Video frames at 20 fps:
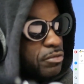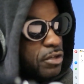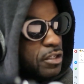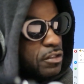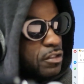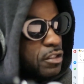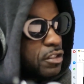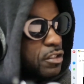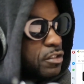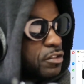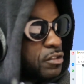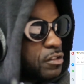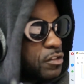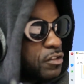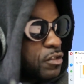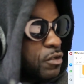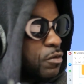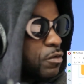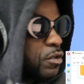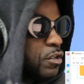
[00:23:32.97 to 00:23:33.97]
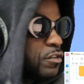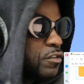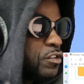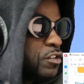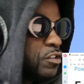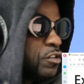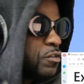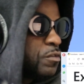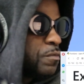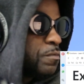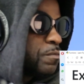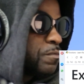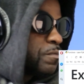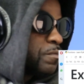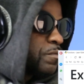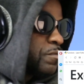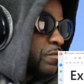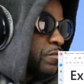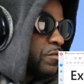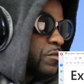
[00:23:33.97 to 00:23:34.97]
there, so let's go and continue.
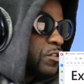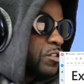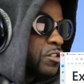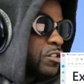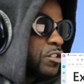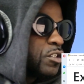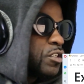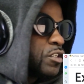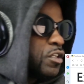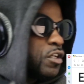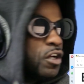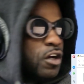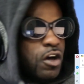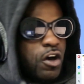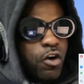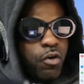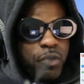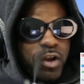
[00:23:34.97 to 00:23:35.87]
Oh,